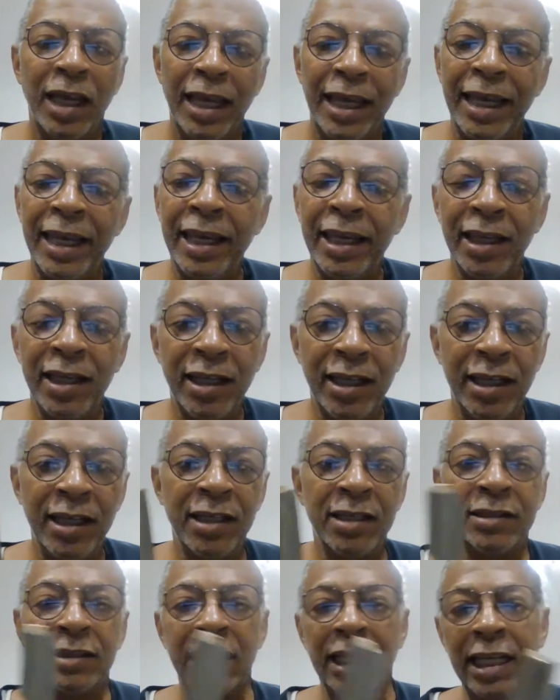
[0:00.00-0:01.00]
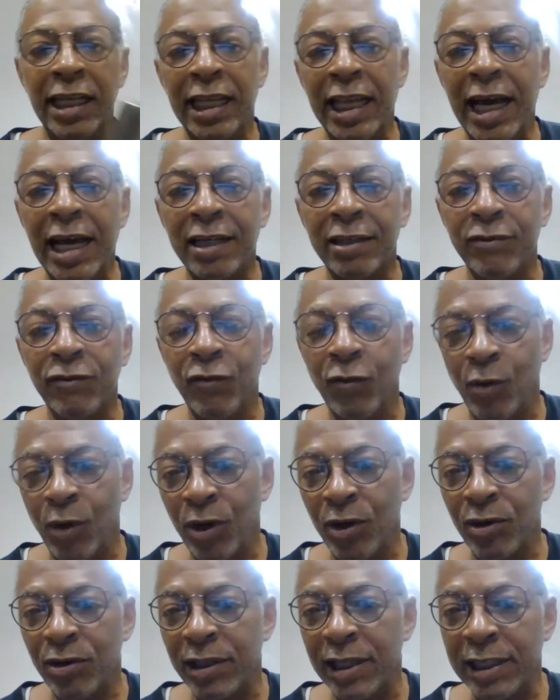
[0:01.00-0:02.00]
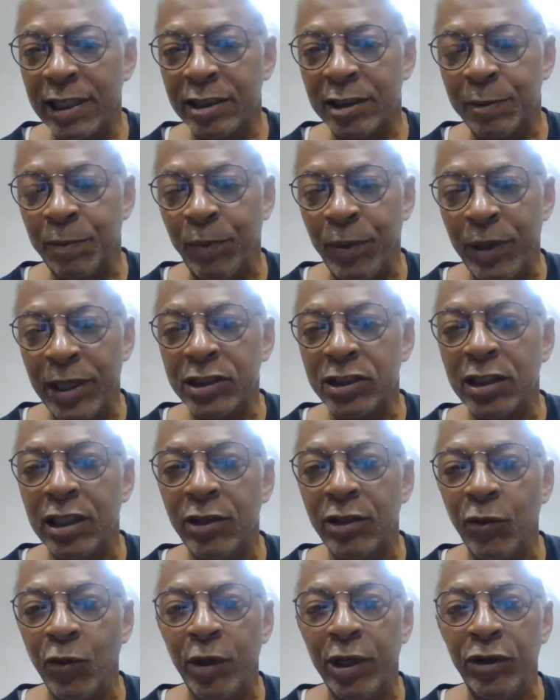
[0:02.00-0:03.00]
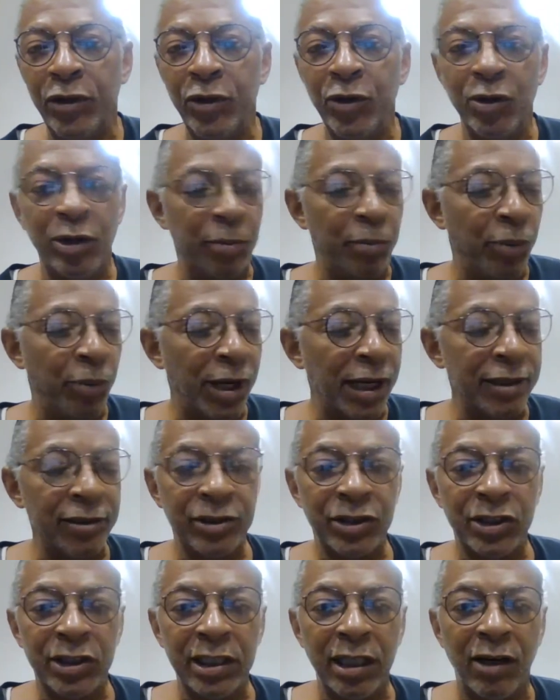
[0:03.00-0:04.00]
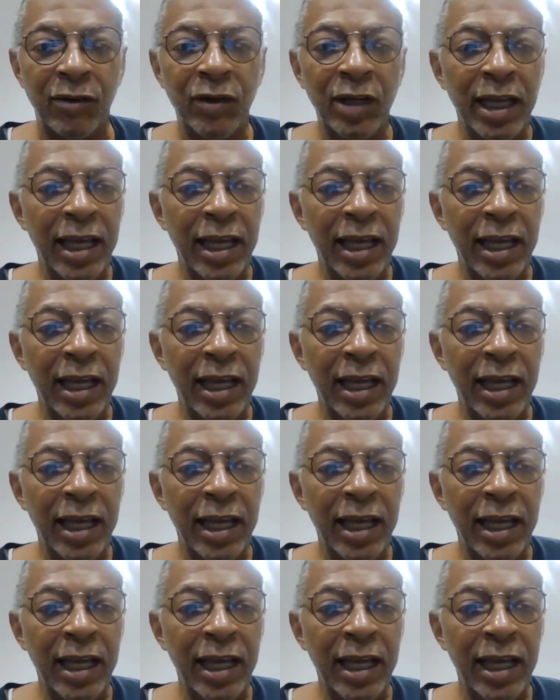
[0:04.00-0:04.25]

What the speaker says: it is a lot of work, especially when you are by yourself.